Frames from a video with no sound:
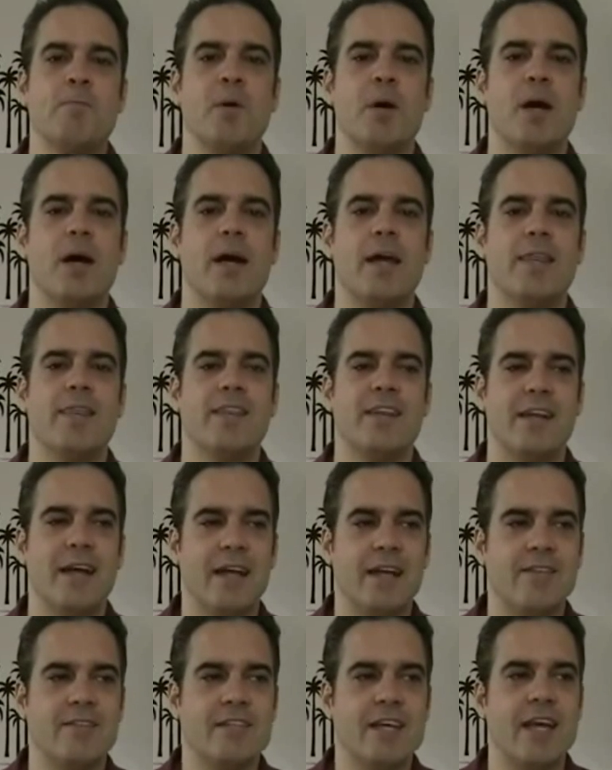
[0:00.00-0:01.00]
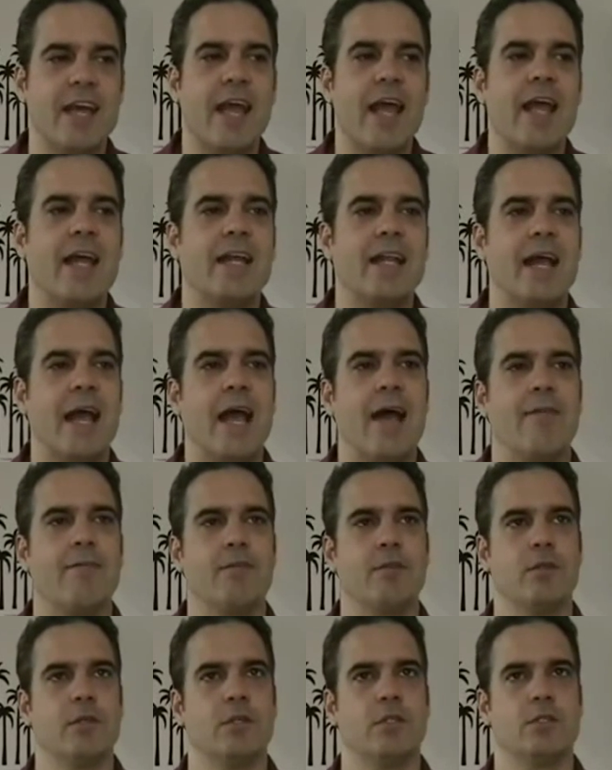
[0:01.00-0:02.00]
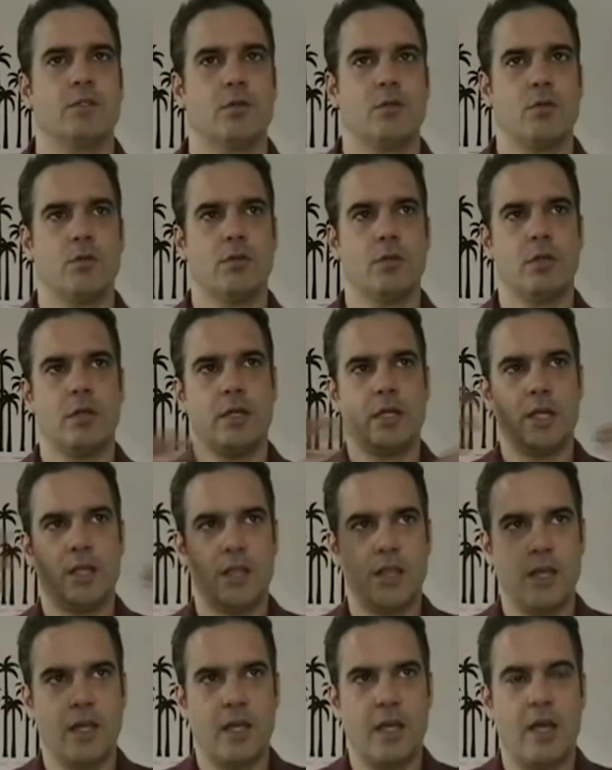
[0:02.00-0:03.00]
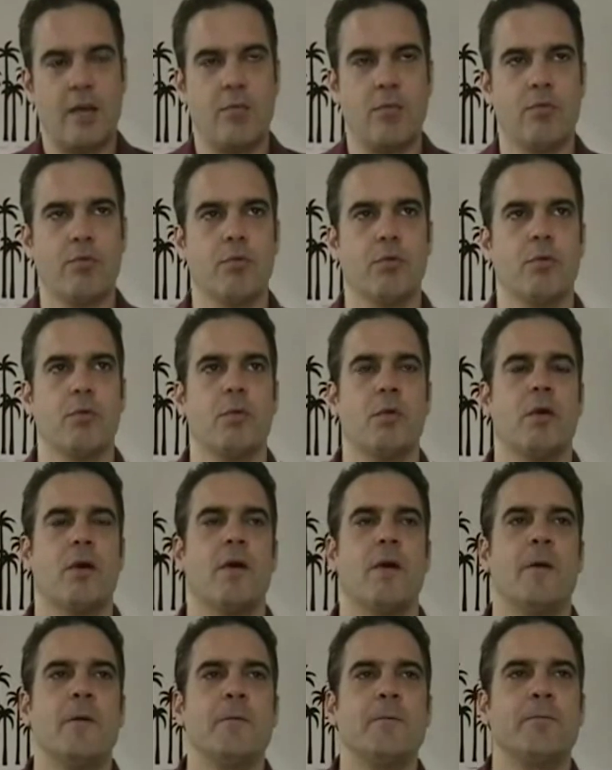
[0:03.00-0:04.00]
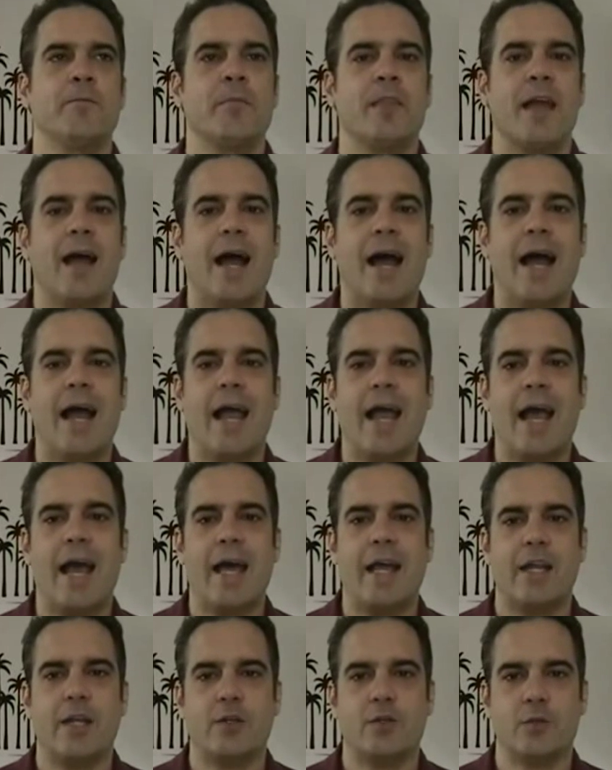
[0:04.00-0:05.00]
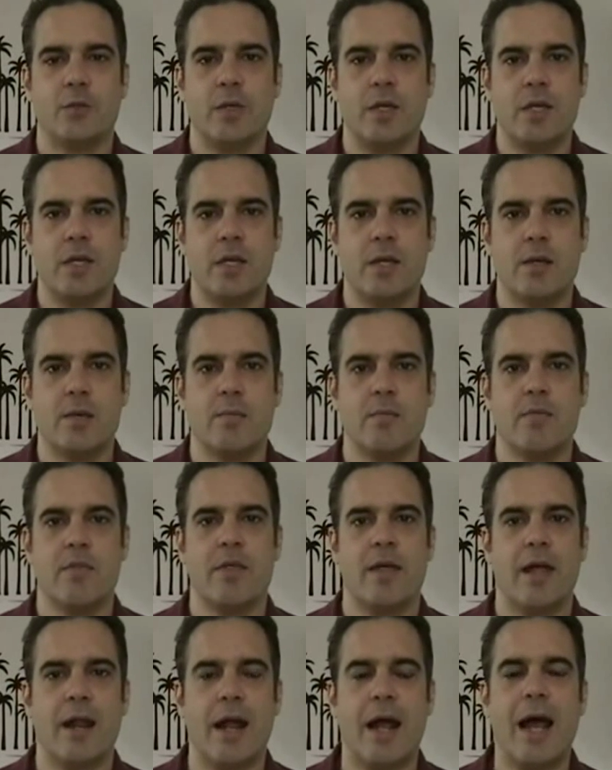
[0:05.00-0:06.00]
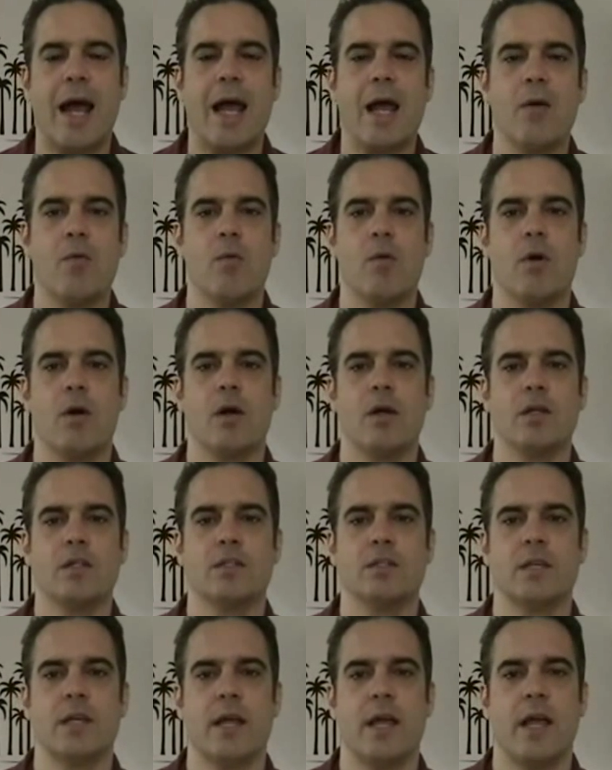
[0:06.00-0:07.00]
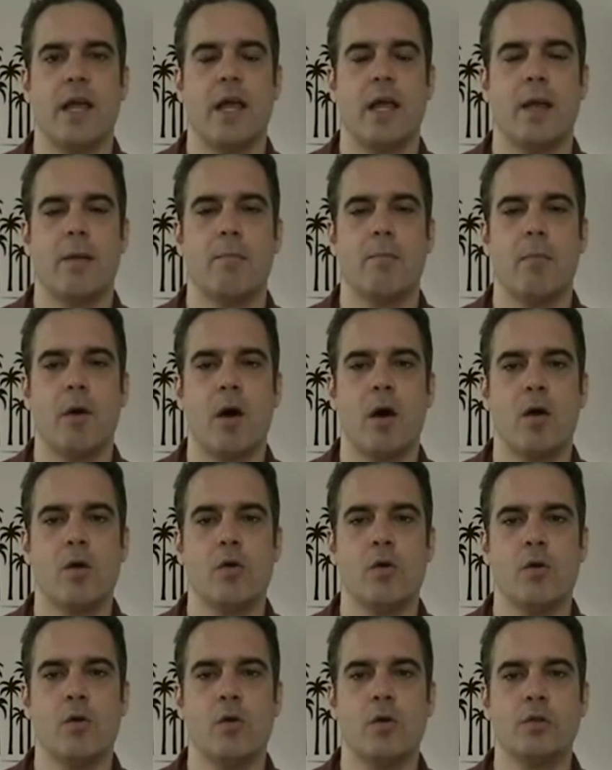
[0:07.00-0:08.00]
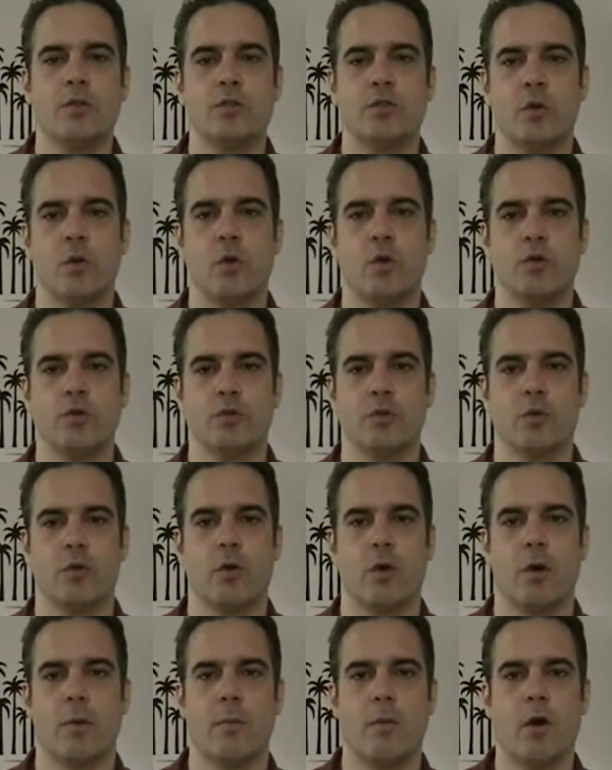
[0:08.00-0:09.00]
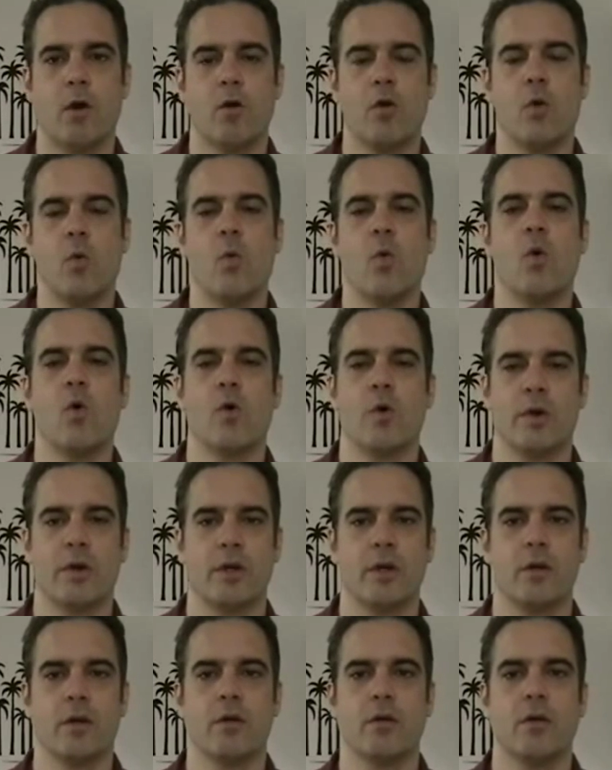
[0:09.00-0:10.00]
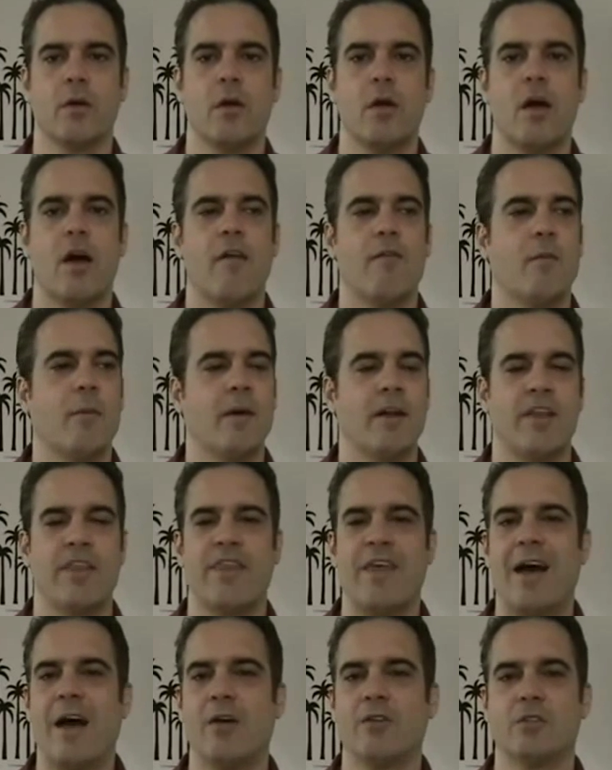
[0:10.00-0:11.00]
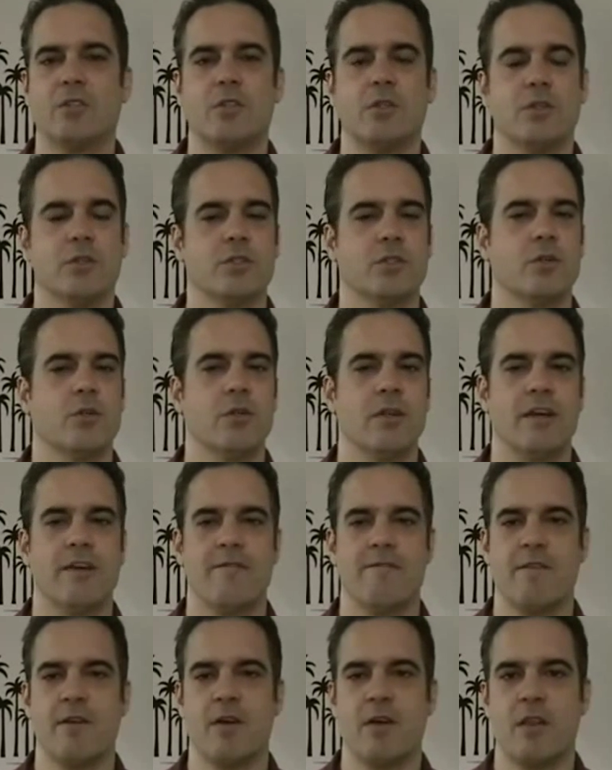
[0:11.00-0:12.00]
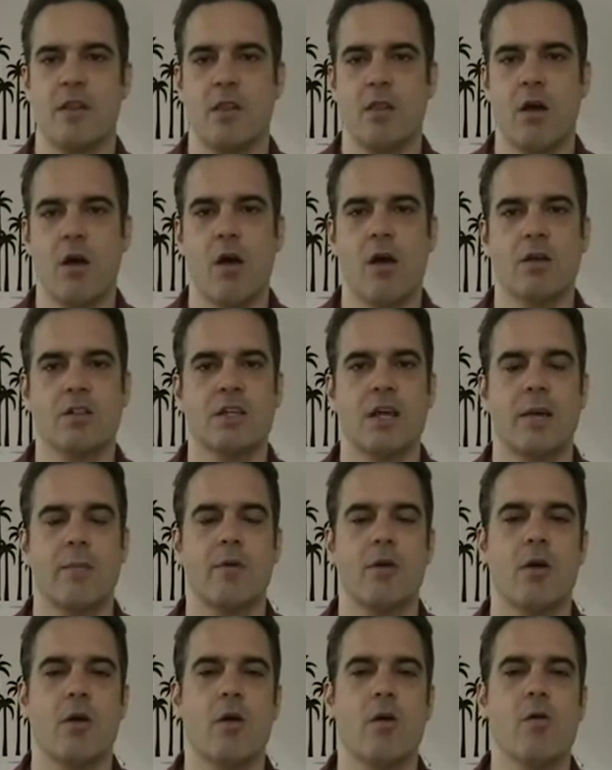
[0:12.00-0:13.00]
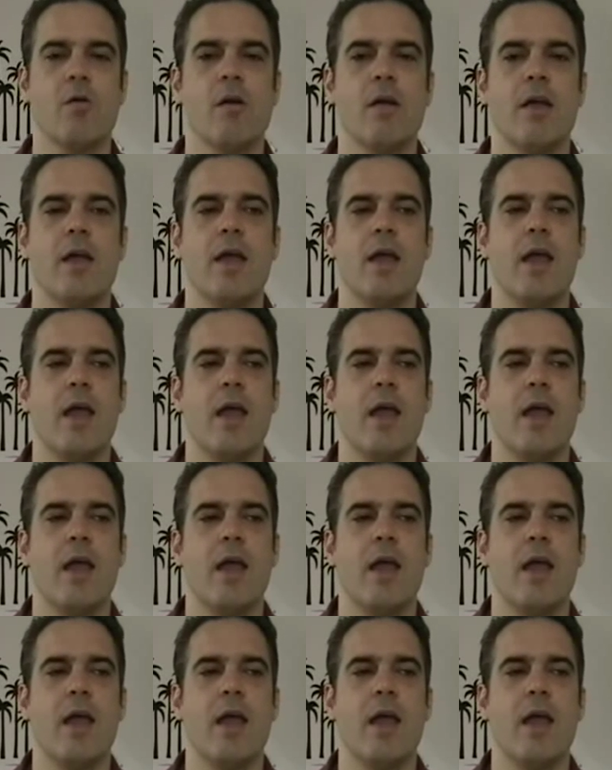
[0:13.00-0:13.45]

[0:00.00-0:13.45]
But the night of day 8, after this Kundalini thing came through, I had a dream that I was a Mongol soldier or a Mongol warrior of about 1,000 years ago, like a very long time ago.